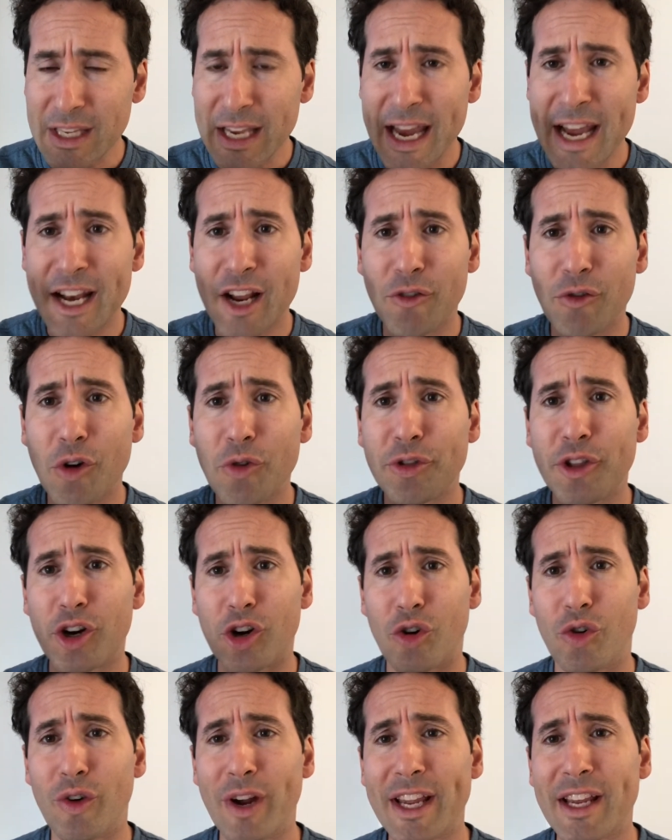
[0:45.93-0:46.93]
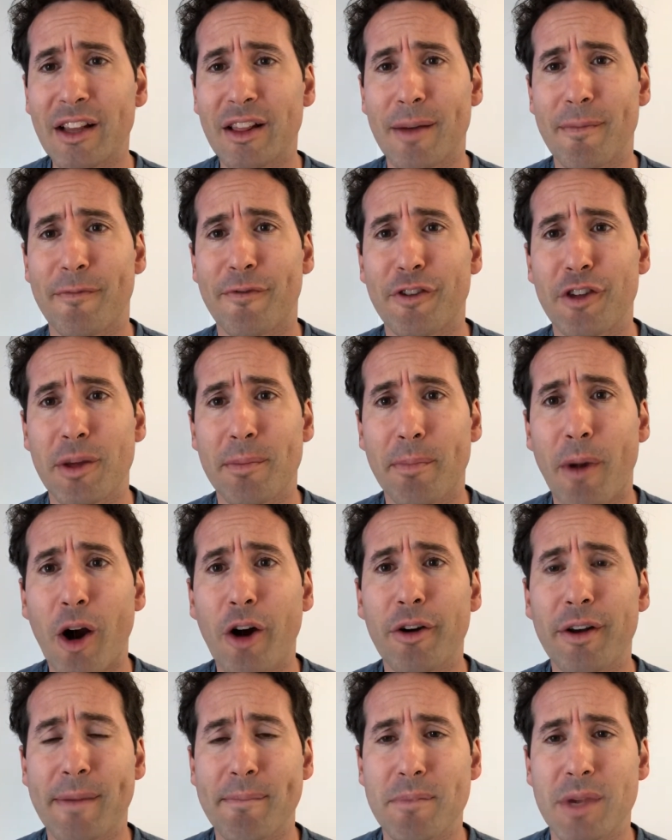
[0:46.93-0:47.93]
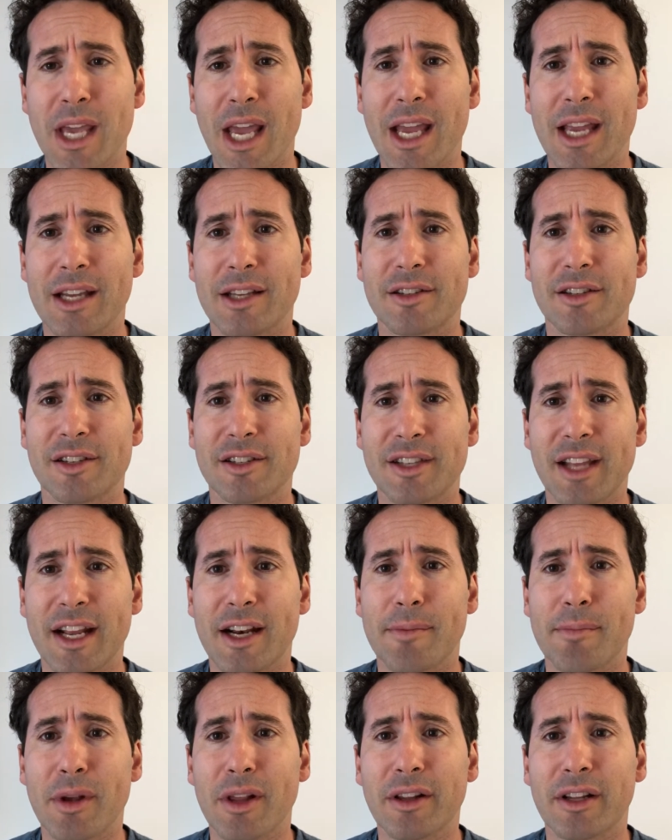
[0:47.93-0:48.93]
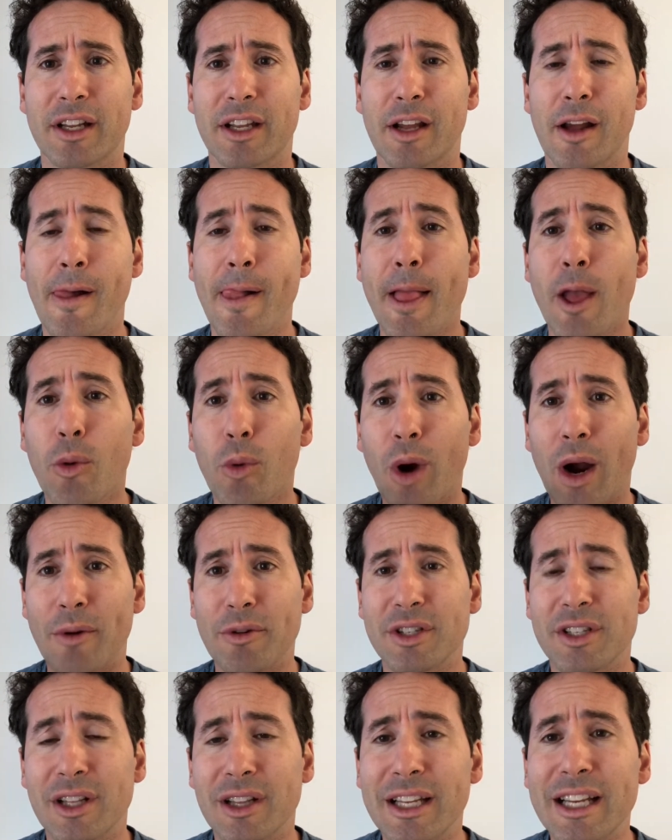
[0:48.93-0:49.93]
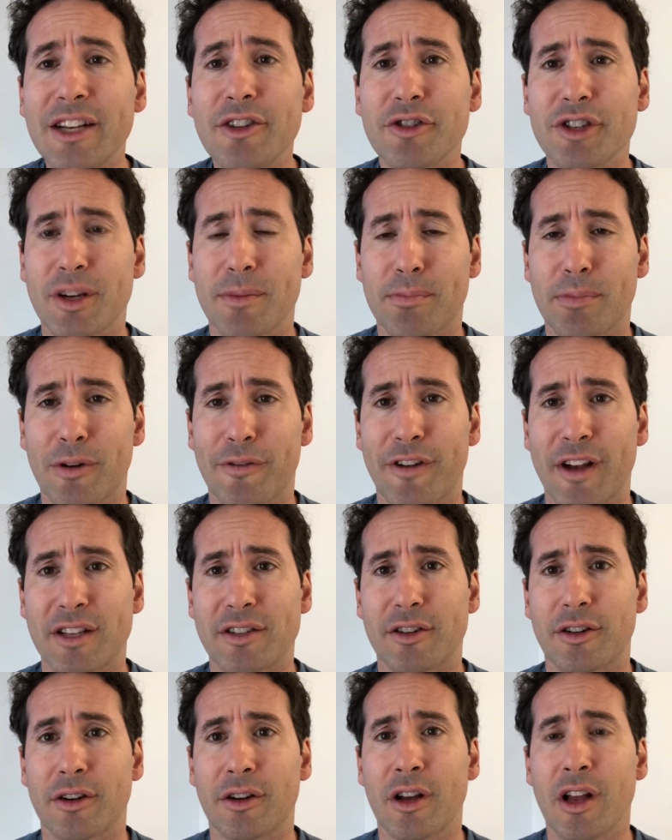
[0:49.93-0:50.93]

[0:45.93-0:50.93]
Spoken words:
And I wrote the curriculum for the Bard MBA in sustainability, where I was the leadership professor.